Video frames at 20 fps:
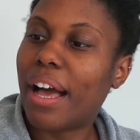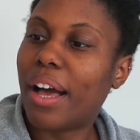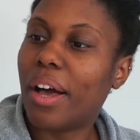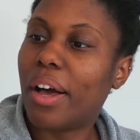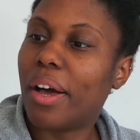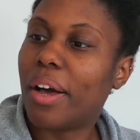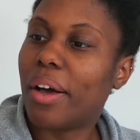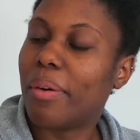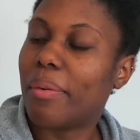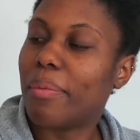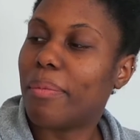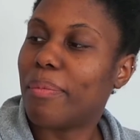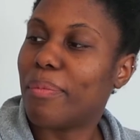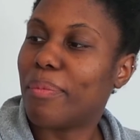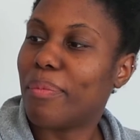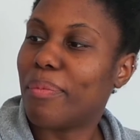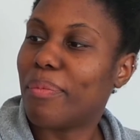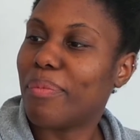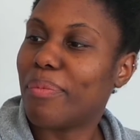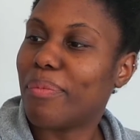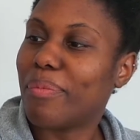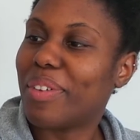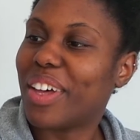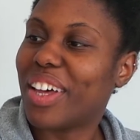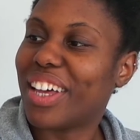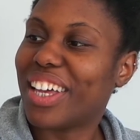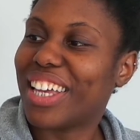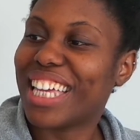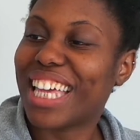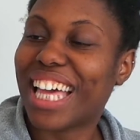
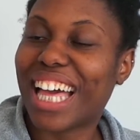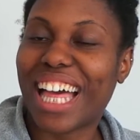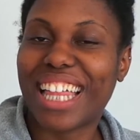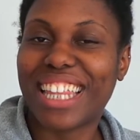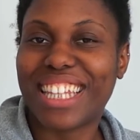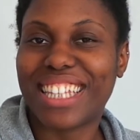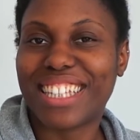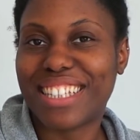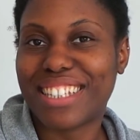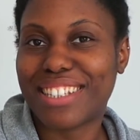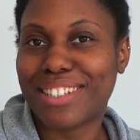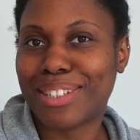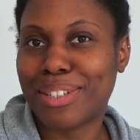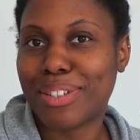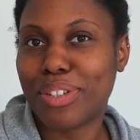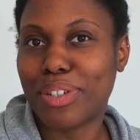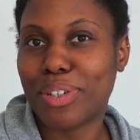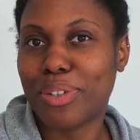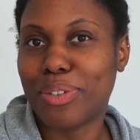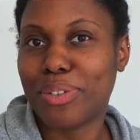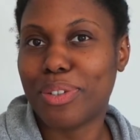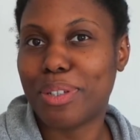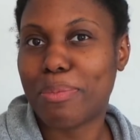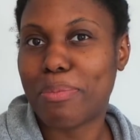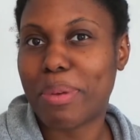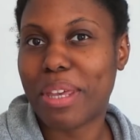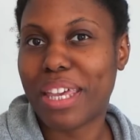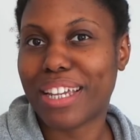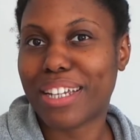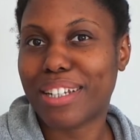But yeah, and this is to
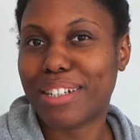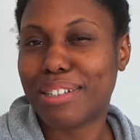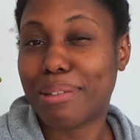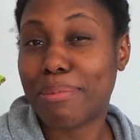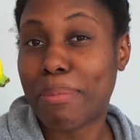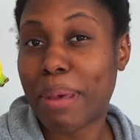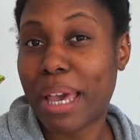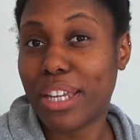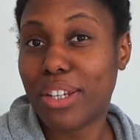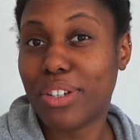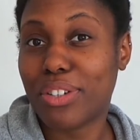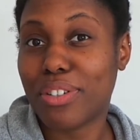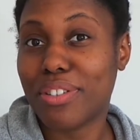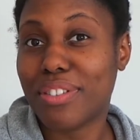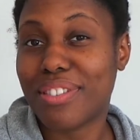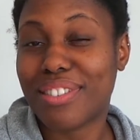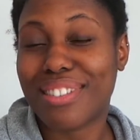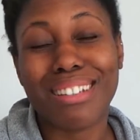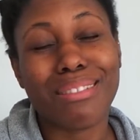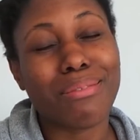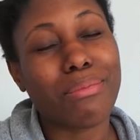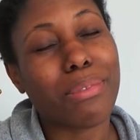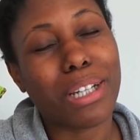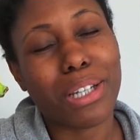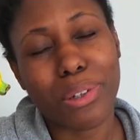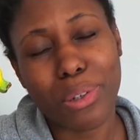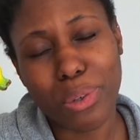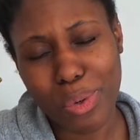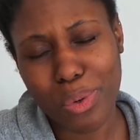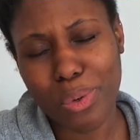depict patience, and
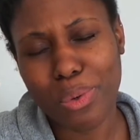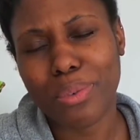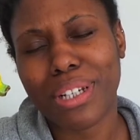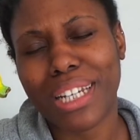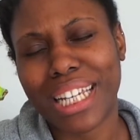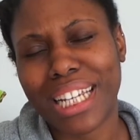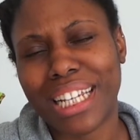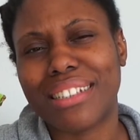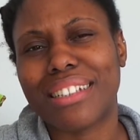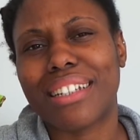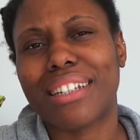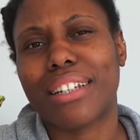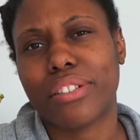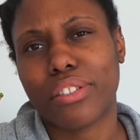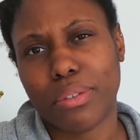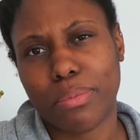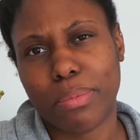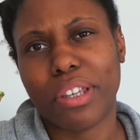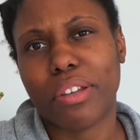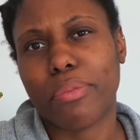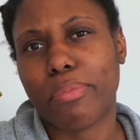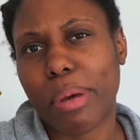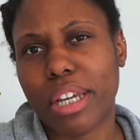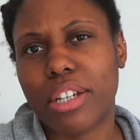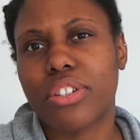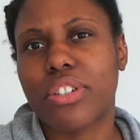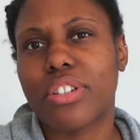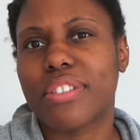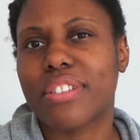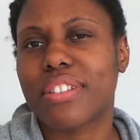we all need a little bit of
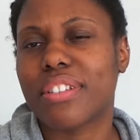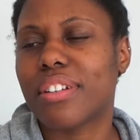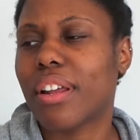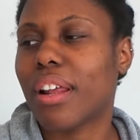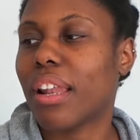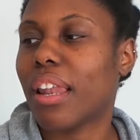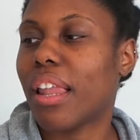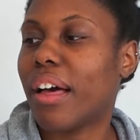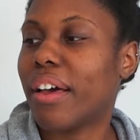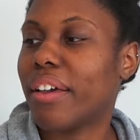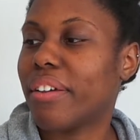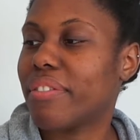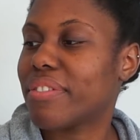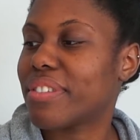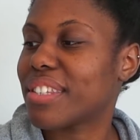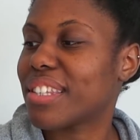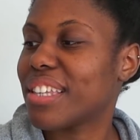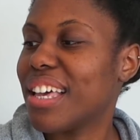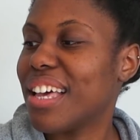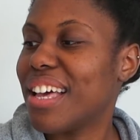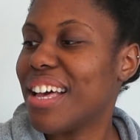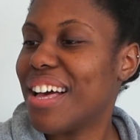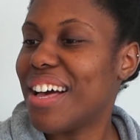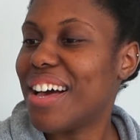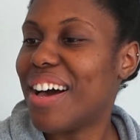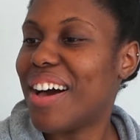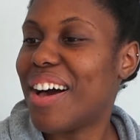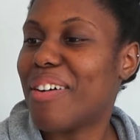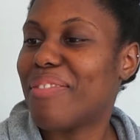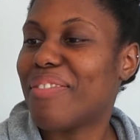patience in our lives.
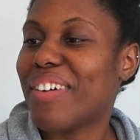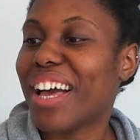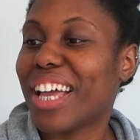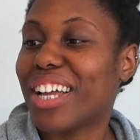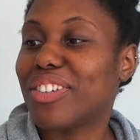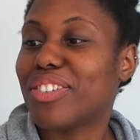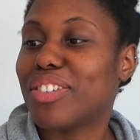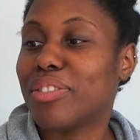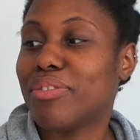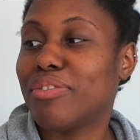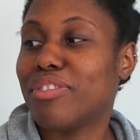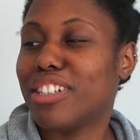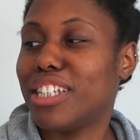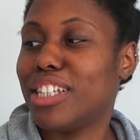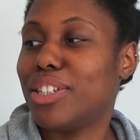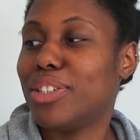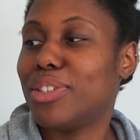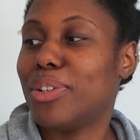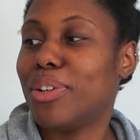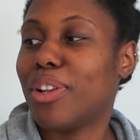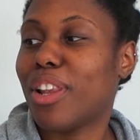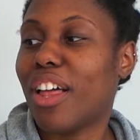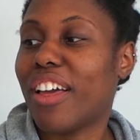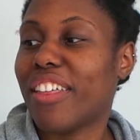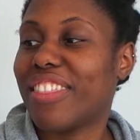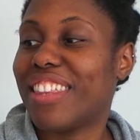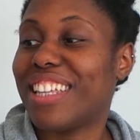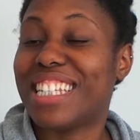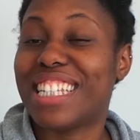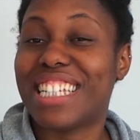I actually really do
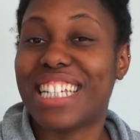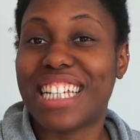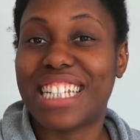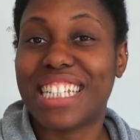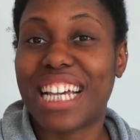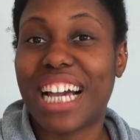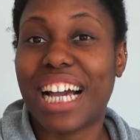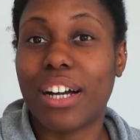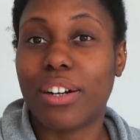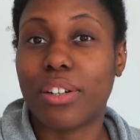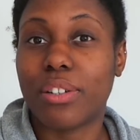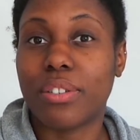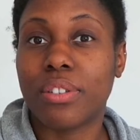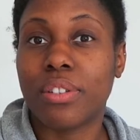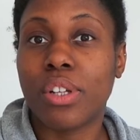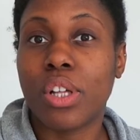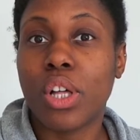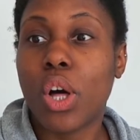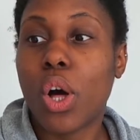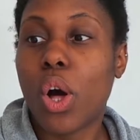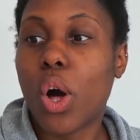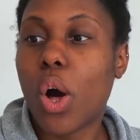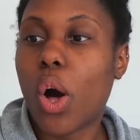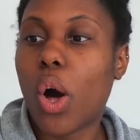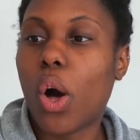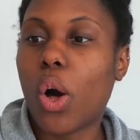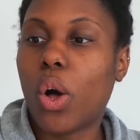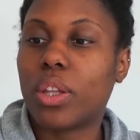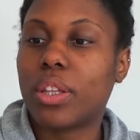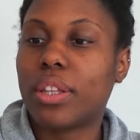like the detail
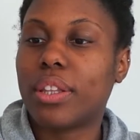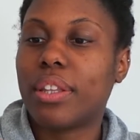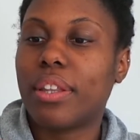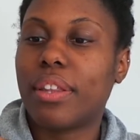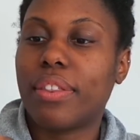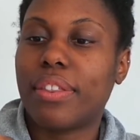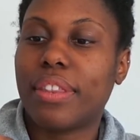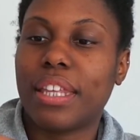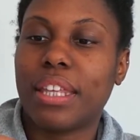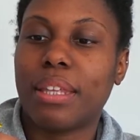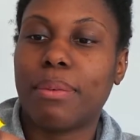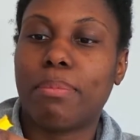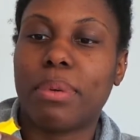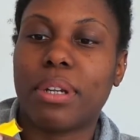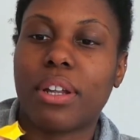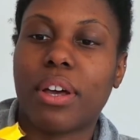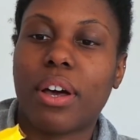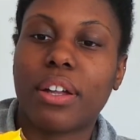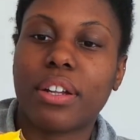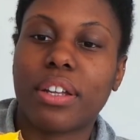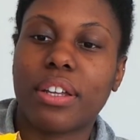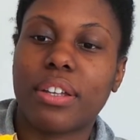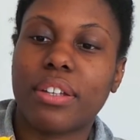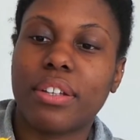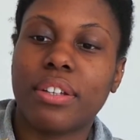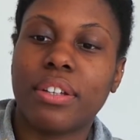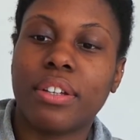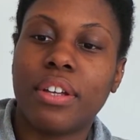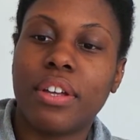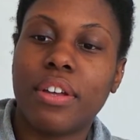on the
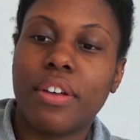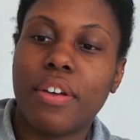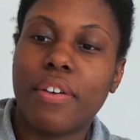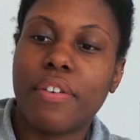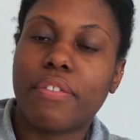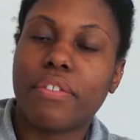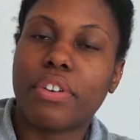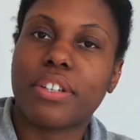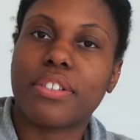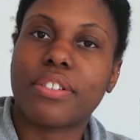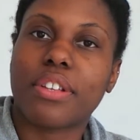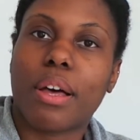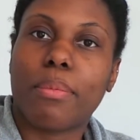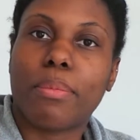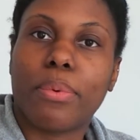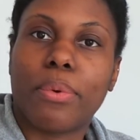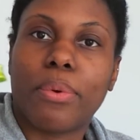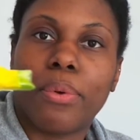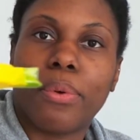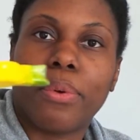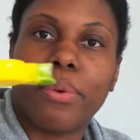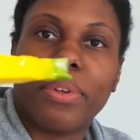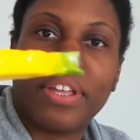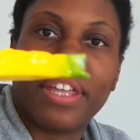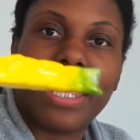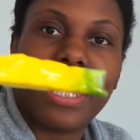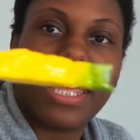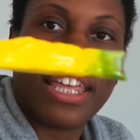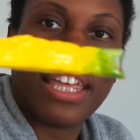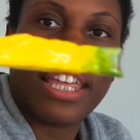banana, for example
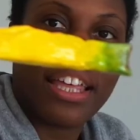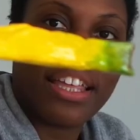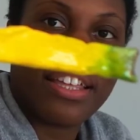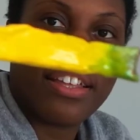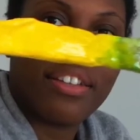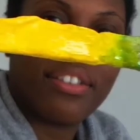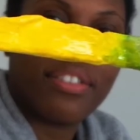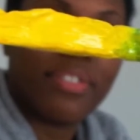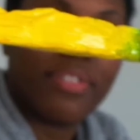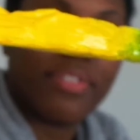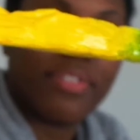here